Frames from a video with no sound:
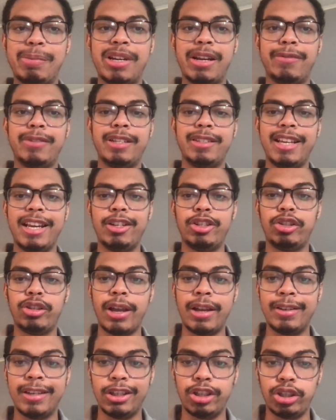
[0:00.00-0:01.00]
of
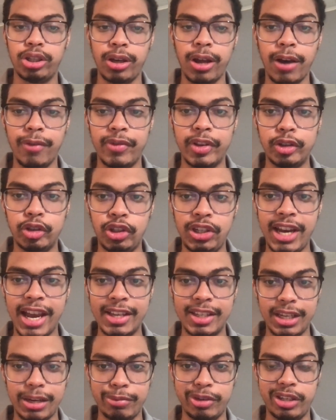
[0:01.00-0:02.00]
today's edition of the
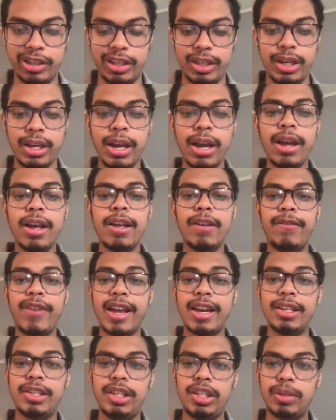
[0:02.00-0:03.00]
GSMC
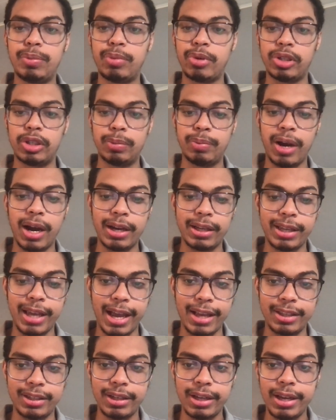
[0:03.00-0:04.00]
Fantasy Sports
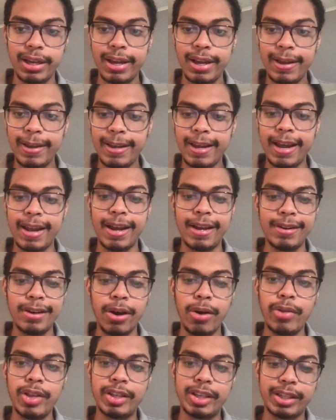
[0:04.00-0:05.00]
Podcast. And I
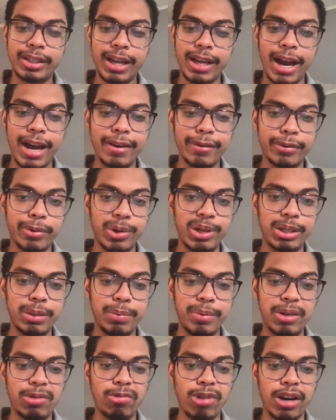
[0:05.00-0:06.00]
know this is kind of going to
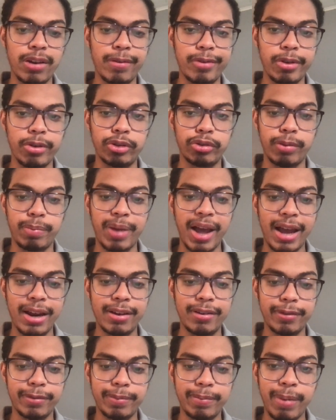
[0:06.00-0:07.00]
be one of those
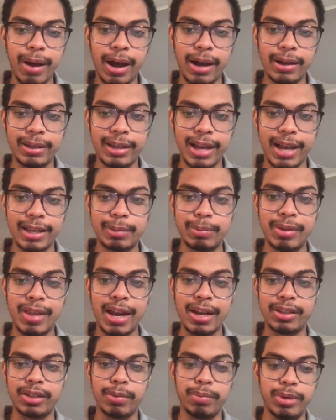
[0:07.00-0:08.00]
repetitive podcasts, but
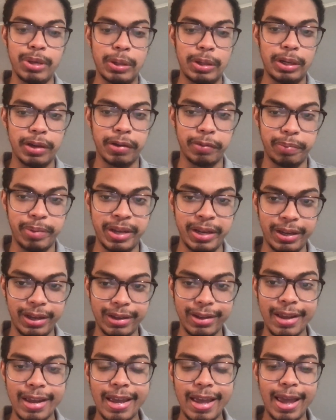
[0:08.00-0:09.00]
that is the beauty of being
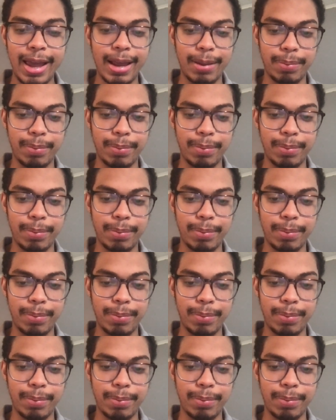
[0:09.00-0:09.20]
a